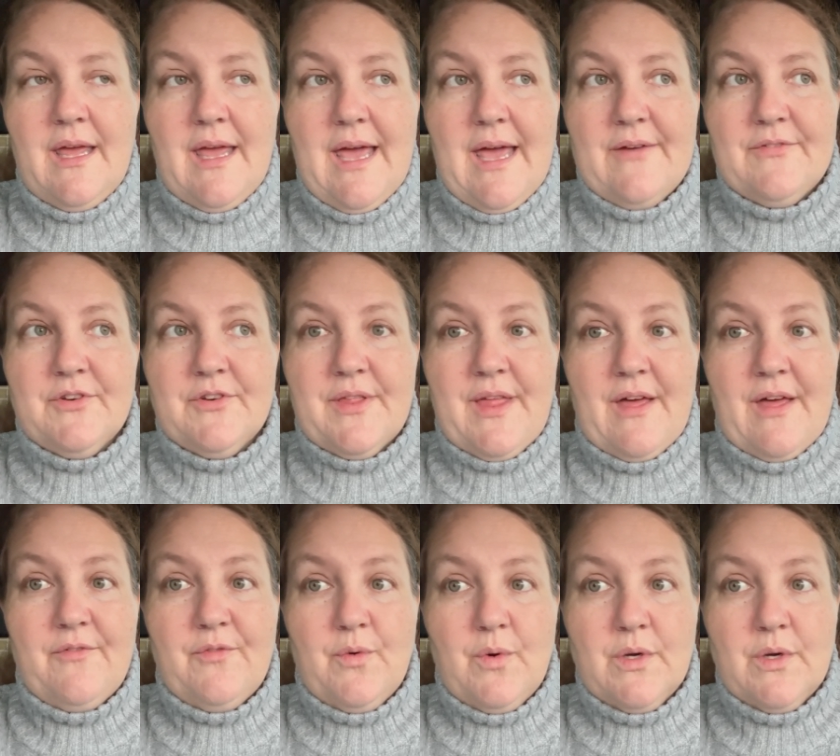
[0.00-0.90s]
after
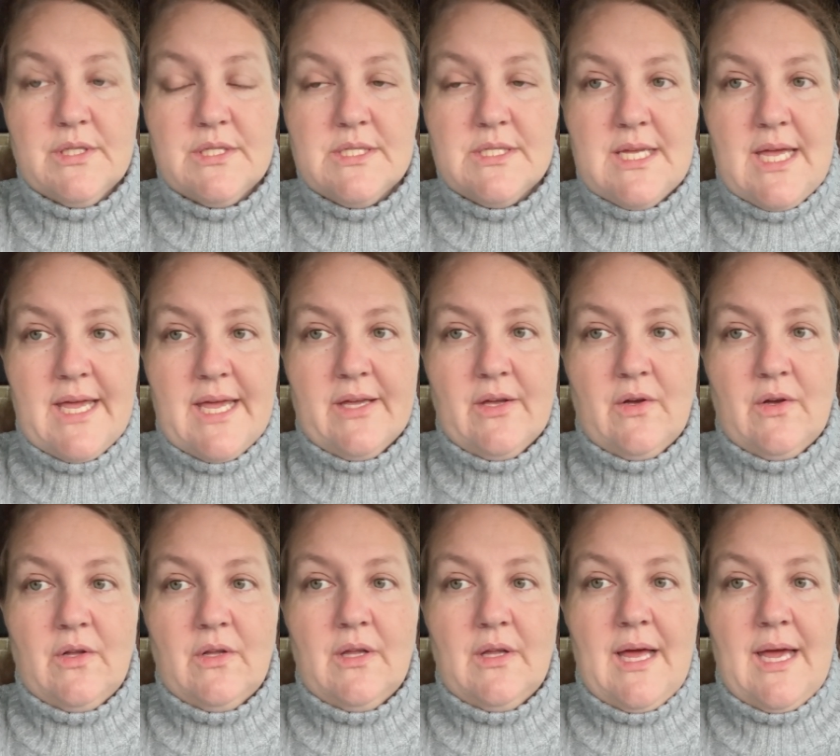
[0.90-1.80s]
that 4th
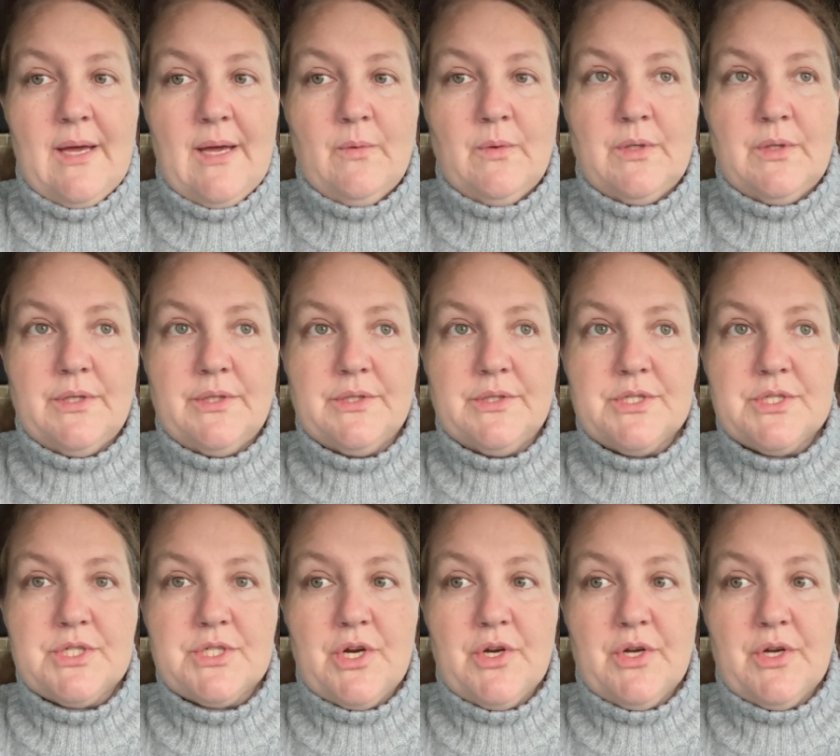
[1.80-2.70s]
cycle, I will
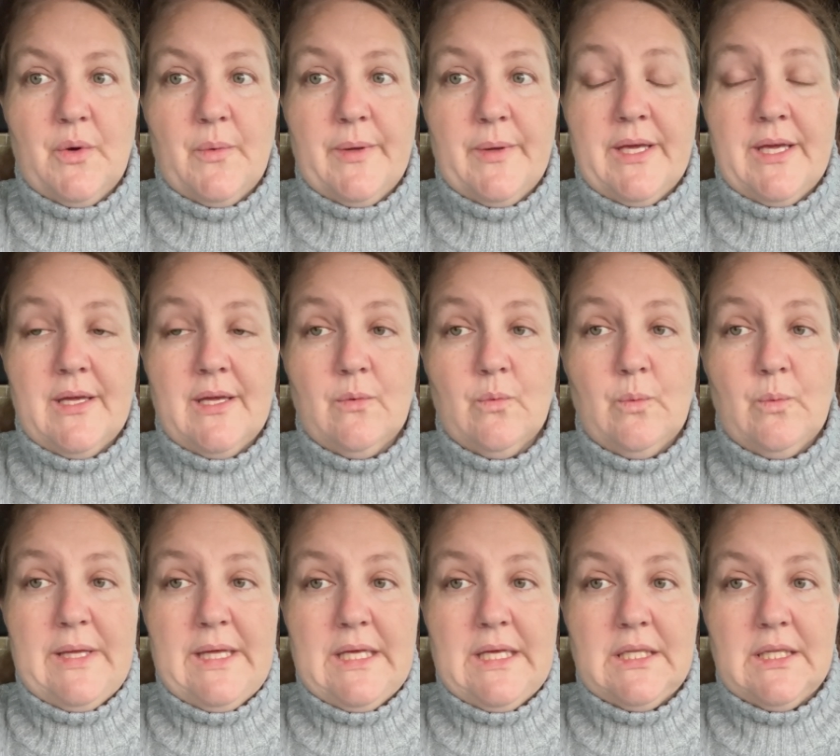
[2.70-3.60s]
start going in
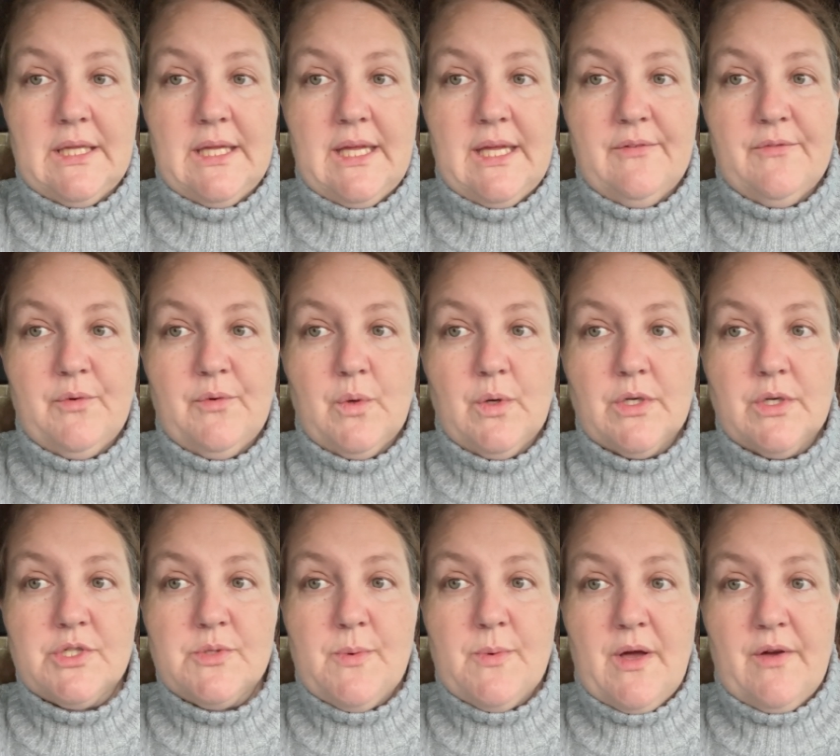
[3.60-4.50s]
weekly
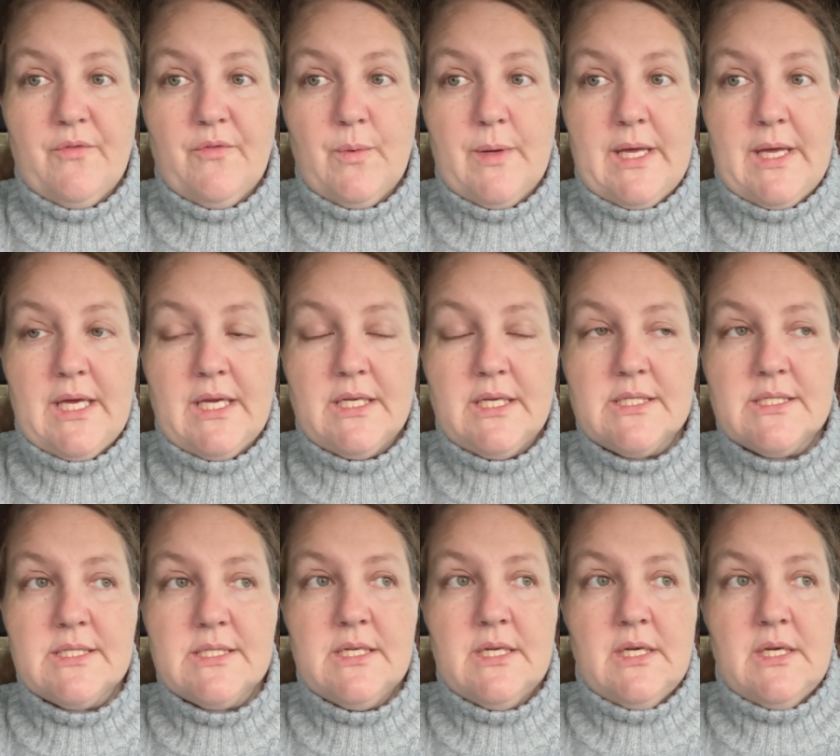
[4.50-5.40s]
for 12
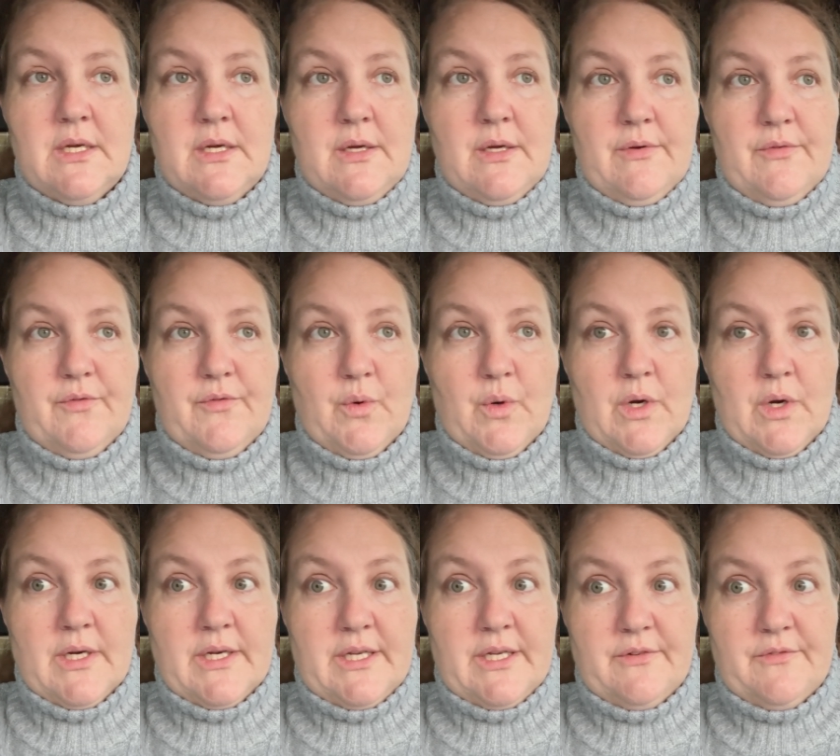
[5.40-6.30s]
weeks
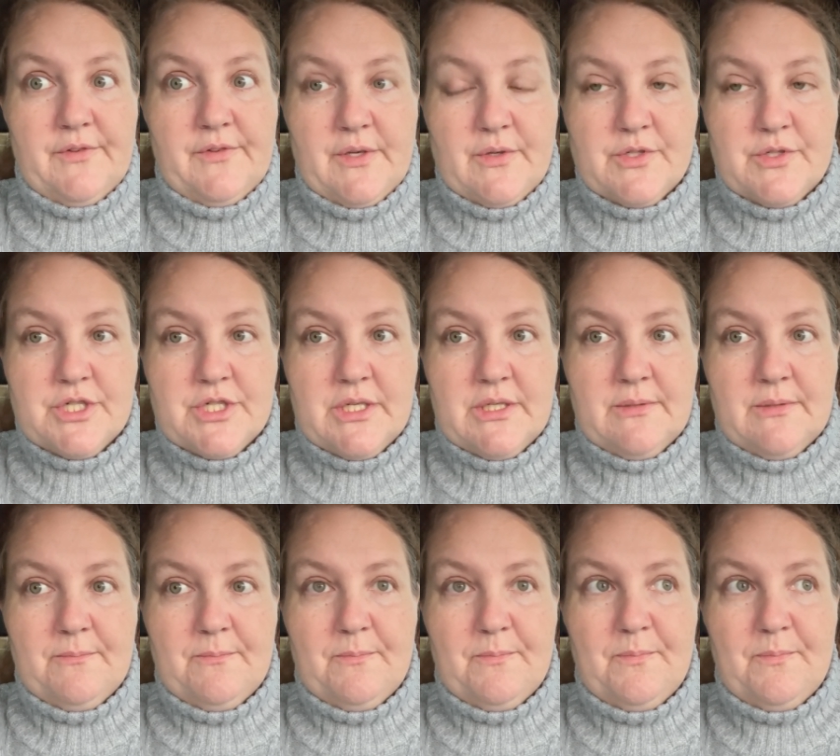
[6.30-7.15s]
for an infusion.